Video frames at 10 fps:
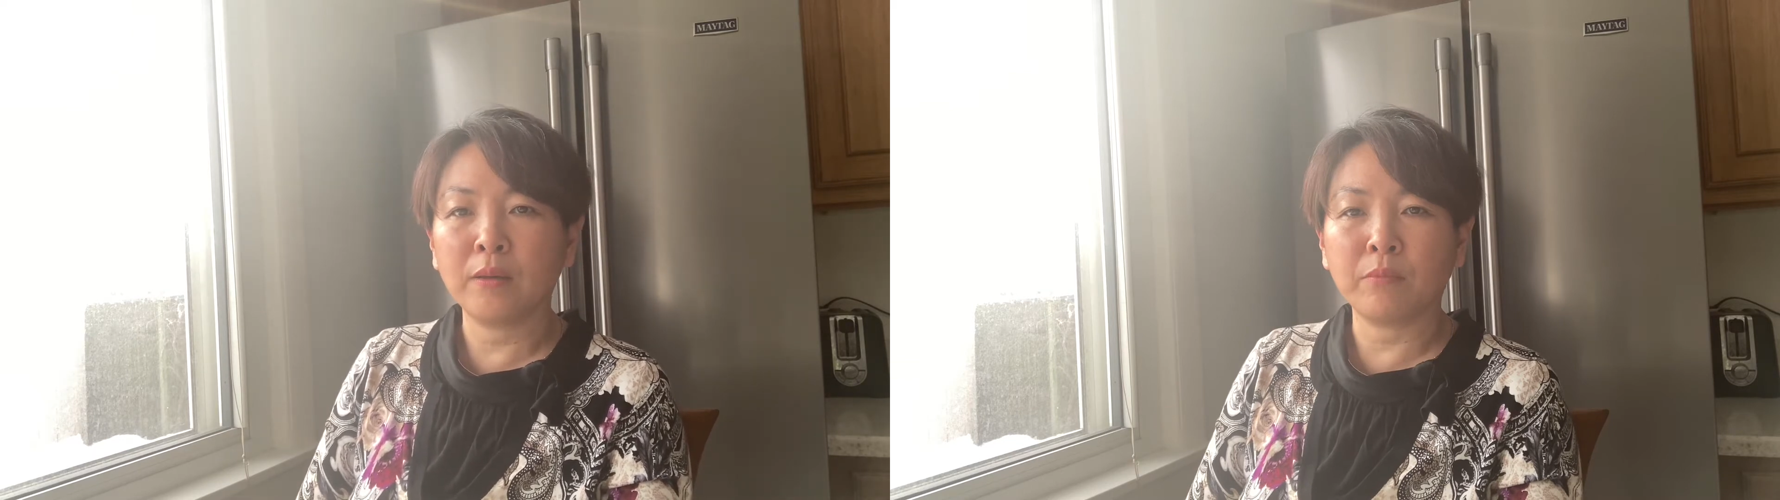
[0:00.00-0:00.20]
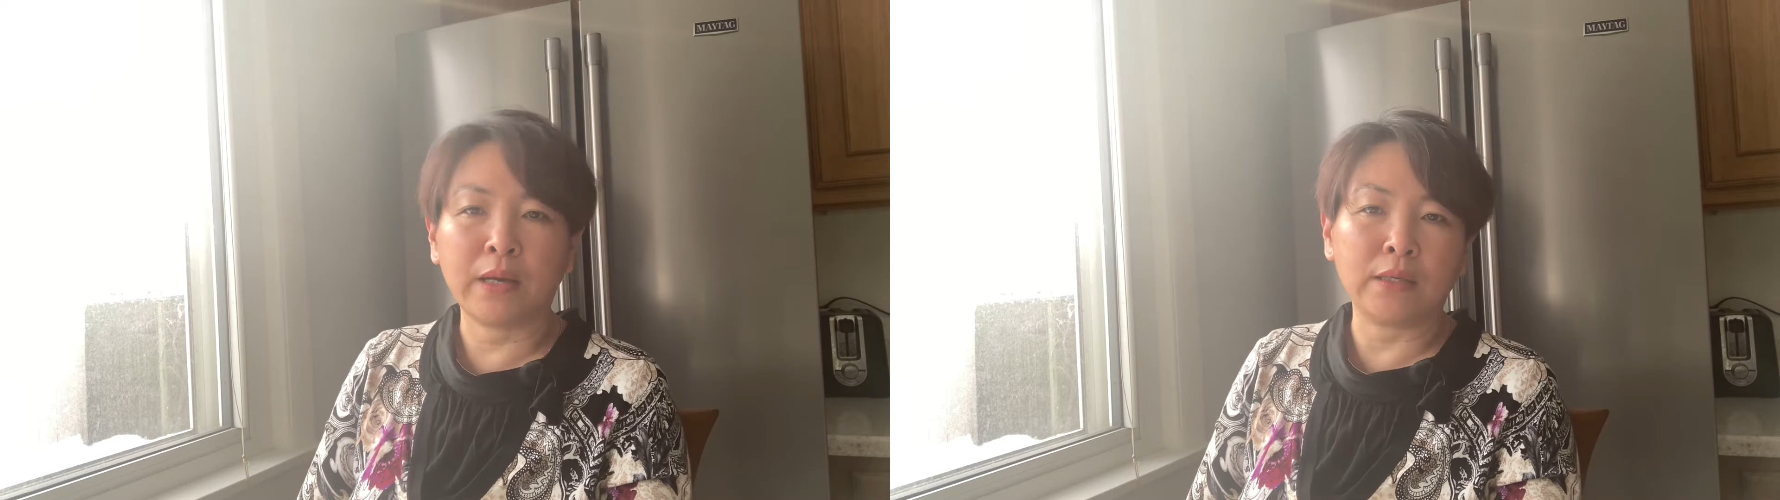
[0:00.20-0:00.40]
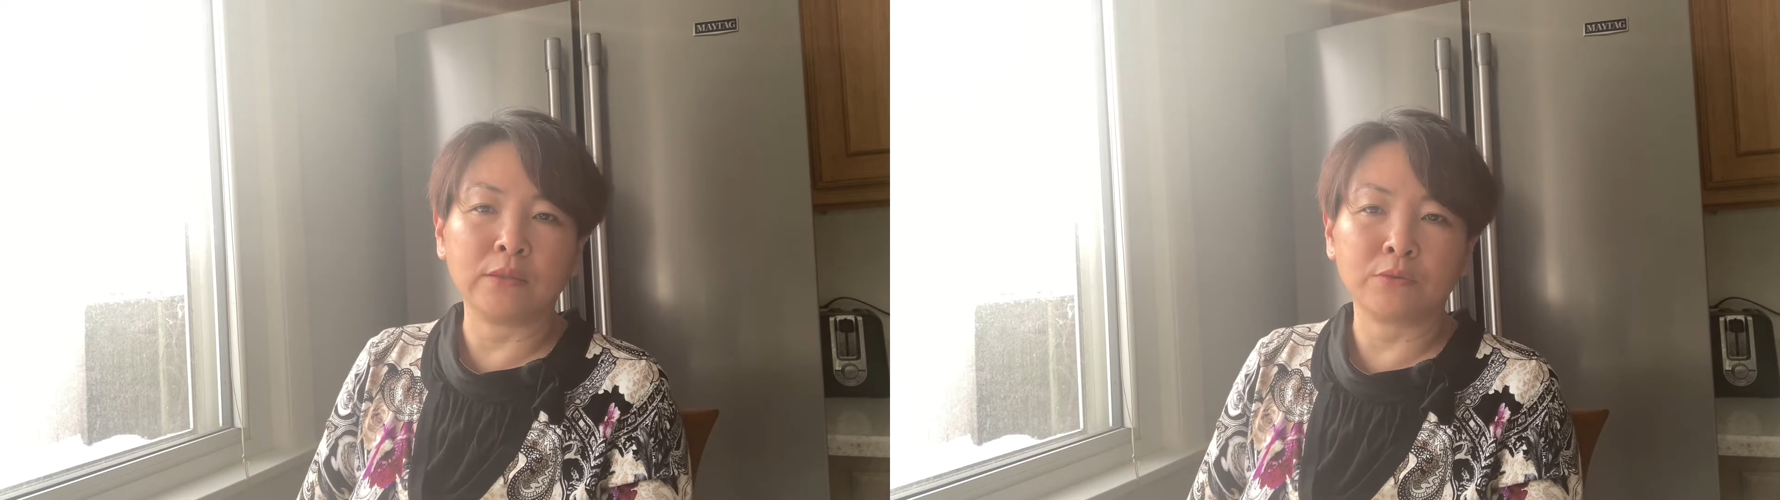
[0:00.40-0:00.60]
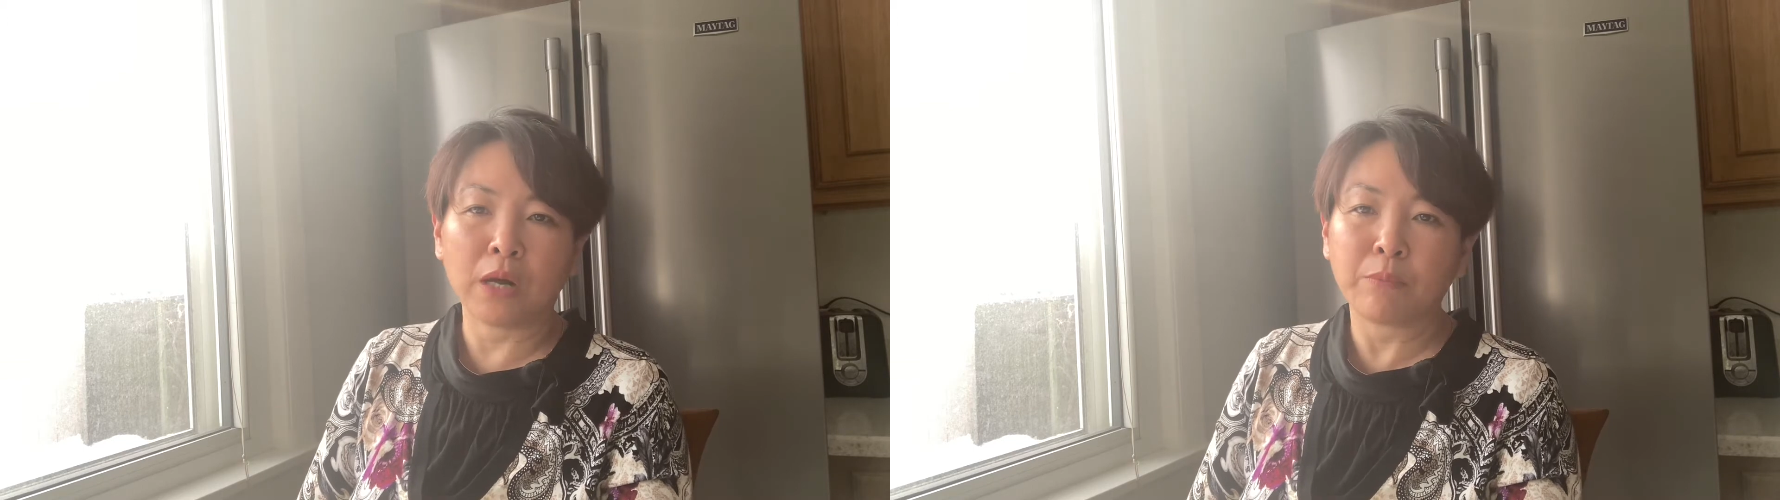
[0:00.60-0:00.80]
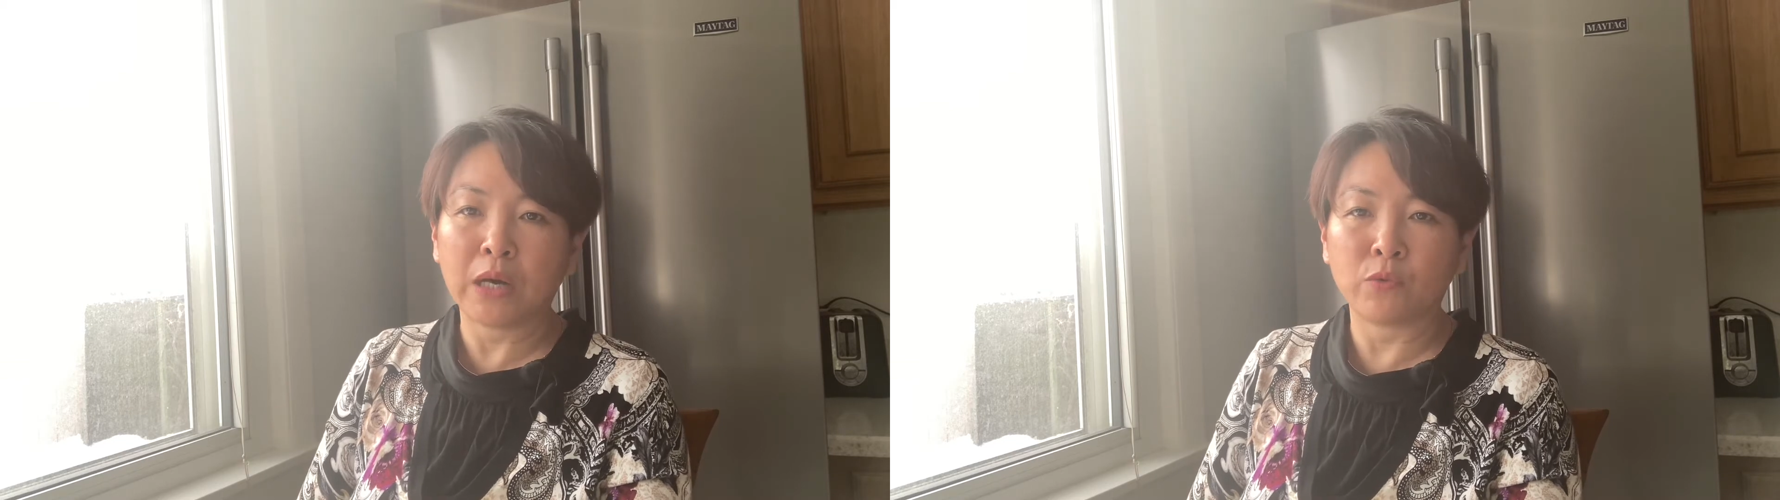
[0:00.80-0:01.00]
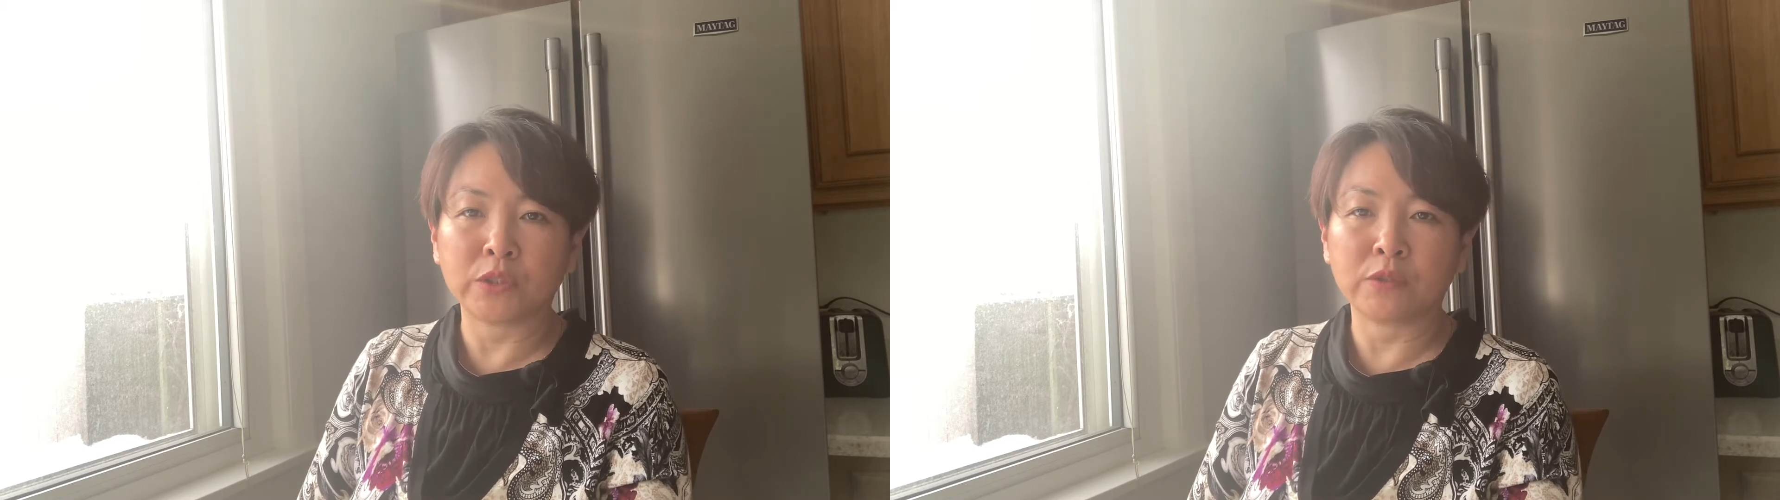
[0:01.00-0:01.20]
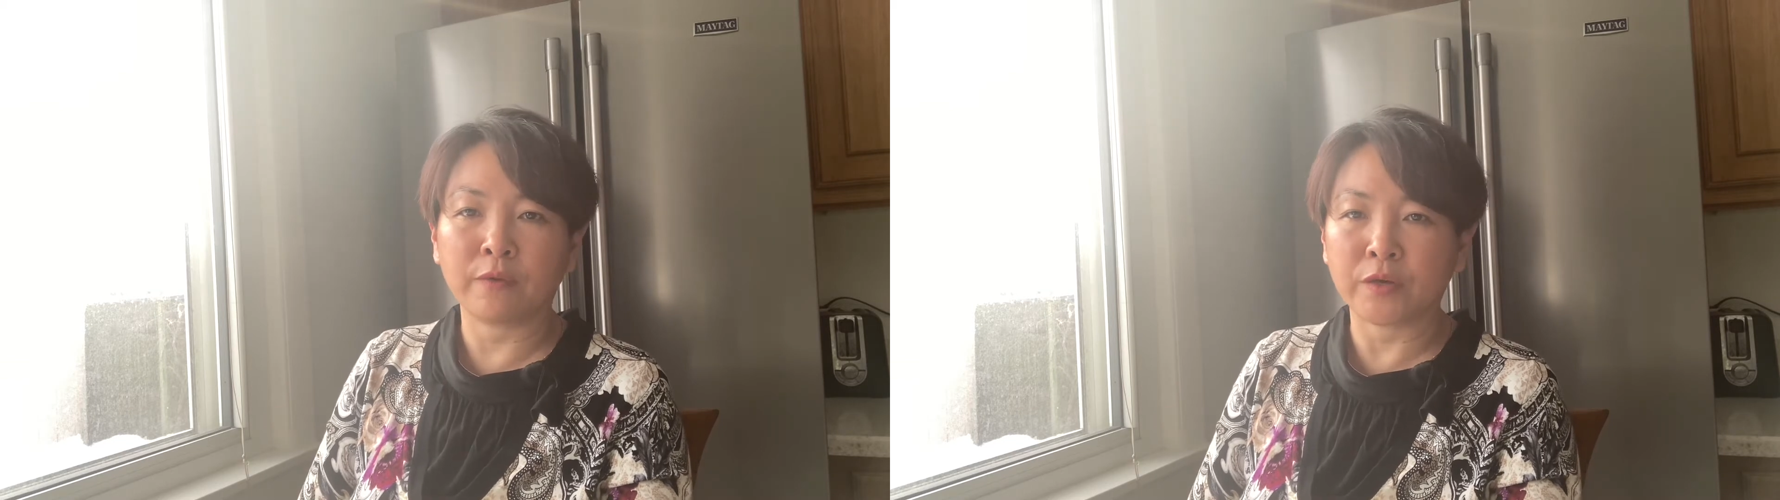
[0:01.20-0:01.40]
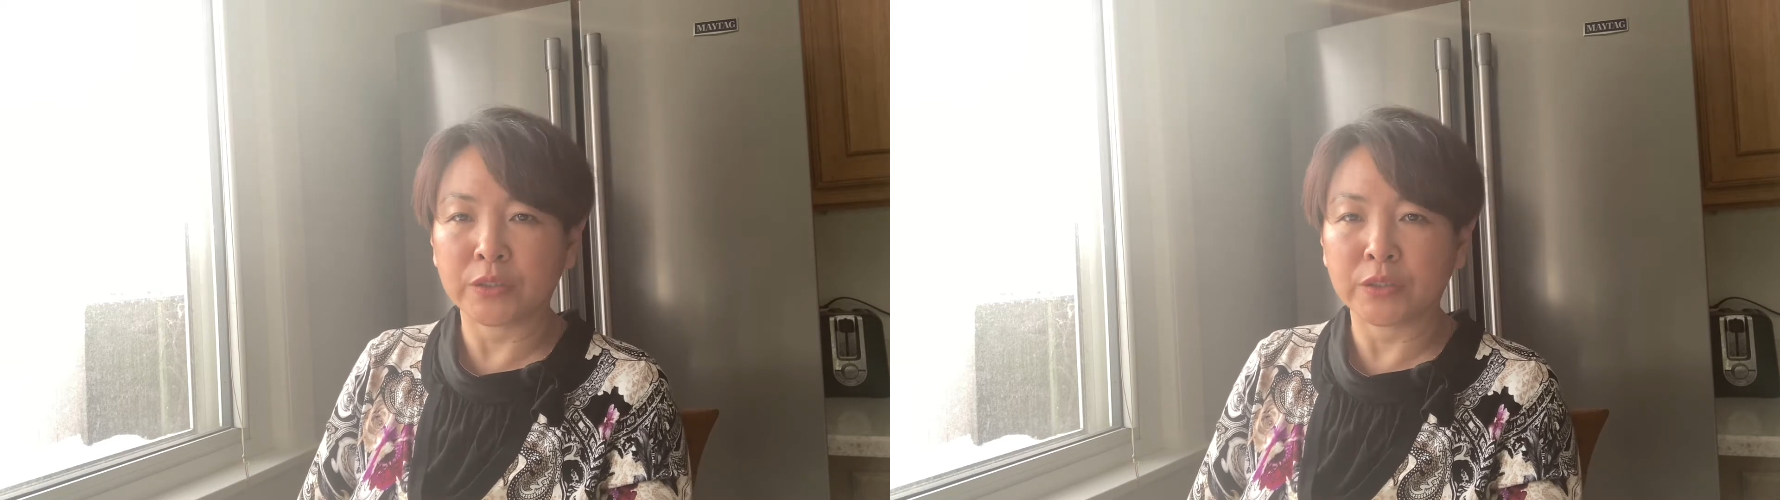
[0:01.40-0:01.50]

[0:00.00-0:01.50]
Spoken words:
my grandpa was very